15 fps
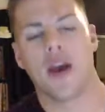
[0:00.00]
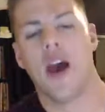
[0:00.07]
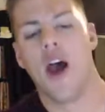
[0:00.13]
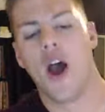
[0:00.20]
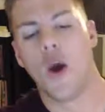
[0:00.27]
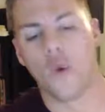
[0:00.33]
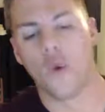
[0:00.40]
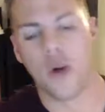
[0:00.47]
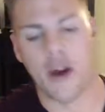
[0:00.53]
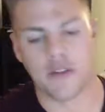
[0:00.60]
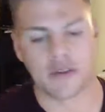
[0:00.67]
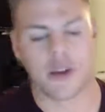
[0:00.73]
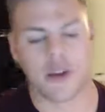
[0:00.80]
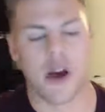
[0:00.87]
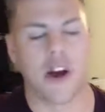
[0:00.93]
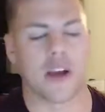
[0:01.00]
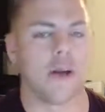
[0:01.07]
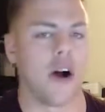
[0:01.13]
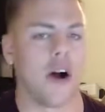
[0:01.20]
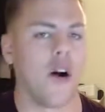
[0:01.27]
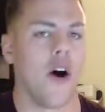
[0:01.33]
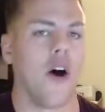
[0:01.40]
We'll have some talk
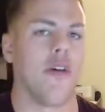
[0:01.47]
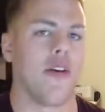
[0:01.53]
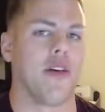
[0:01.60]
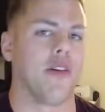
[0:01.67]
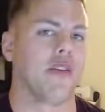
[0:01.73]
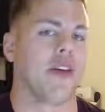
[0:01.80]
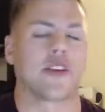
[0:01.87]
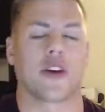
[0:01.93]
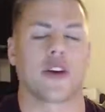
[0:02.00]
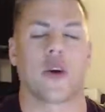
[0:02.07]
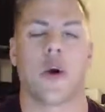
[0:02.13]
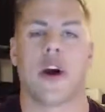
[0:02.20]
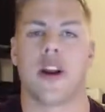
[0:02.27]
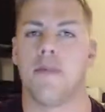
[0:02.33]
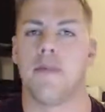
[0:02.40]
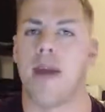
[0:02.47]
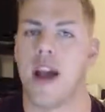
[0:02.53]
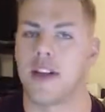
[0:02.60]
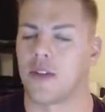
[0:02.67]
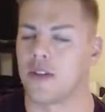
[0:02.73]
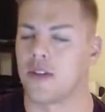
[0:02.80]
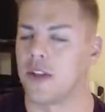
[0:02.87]
about all the other things that are going on in
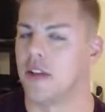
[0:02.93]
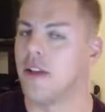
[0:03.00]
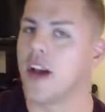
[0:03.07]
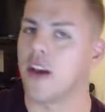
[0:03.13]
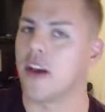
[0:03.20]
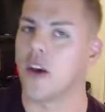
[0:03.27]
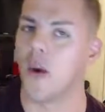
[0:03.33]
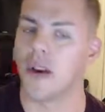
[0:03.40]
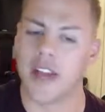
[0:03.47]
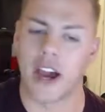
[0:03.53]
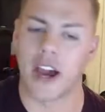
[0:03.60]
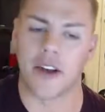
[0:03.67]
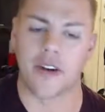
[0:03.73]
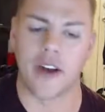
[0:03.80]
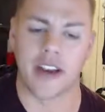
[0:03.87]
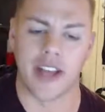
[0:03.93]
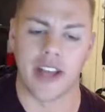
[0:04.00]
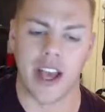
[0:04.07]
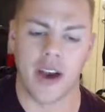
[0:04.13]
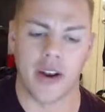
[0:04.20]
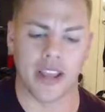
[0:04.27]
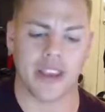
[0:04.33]
Magic. There's a lot going down right
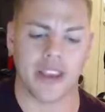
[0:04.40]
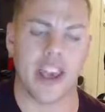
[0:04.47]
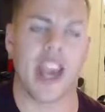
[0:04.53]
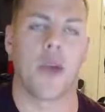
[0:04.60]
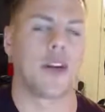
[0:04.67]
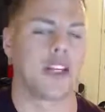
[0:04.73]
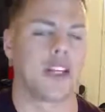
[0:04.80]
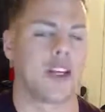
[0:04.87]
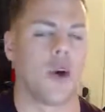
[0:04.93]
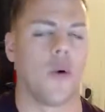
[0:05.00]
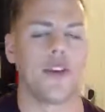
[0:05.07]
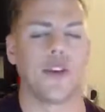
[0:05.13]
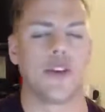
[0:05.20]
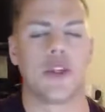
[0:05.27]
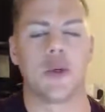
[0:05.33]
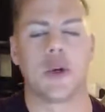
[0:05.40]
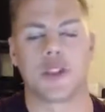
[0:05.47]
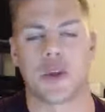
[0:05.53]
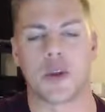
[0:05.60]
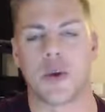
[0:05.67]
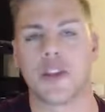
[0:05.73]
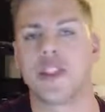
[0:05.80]
now, and I can't wait to go into it.
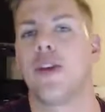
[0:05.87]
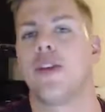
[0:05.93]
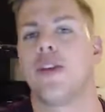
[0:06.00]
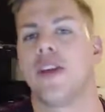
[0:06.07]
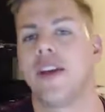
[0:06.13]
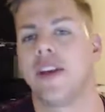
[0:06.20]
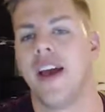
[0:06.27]
So until then,